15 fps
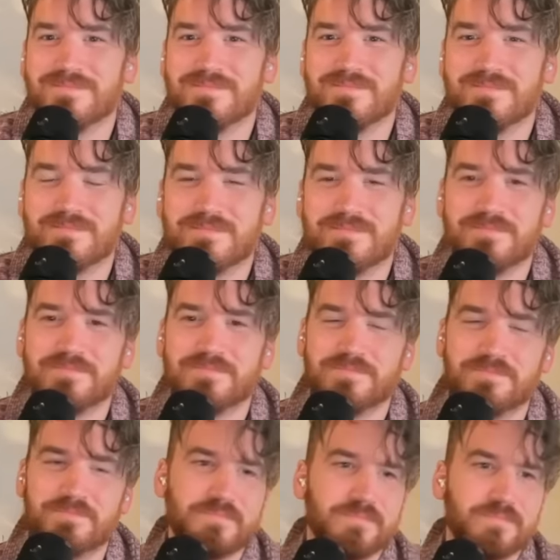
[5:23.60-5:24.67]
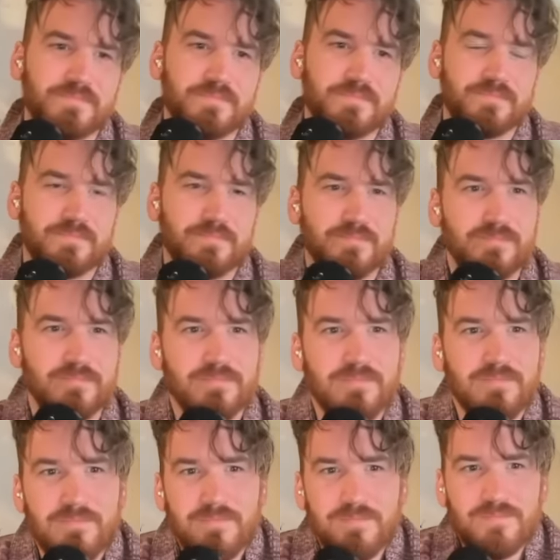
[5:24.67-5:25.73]

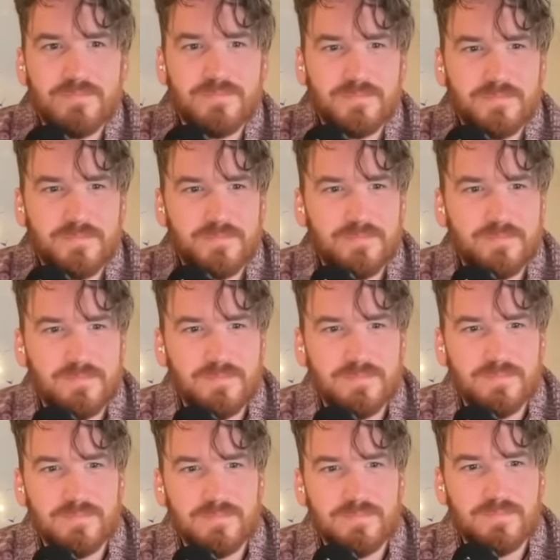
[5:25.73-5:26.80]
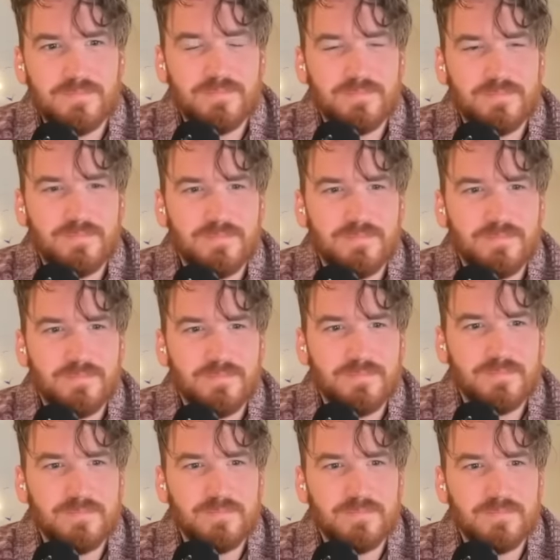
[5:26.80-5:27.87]

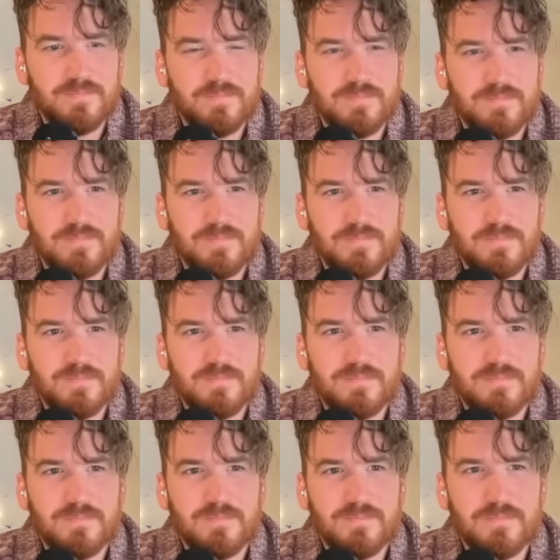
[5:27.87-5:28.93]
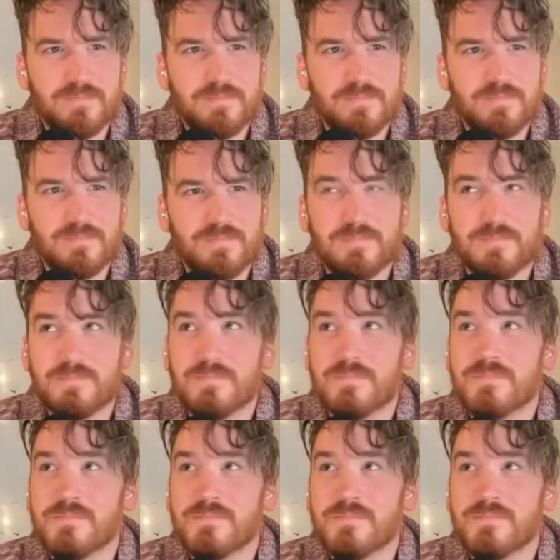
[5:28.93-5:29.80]
(silent)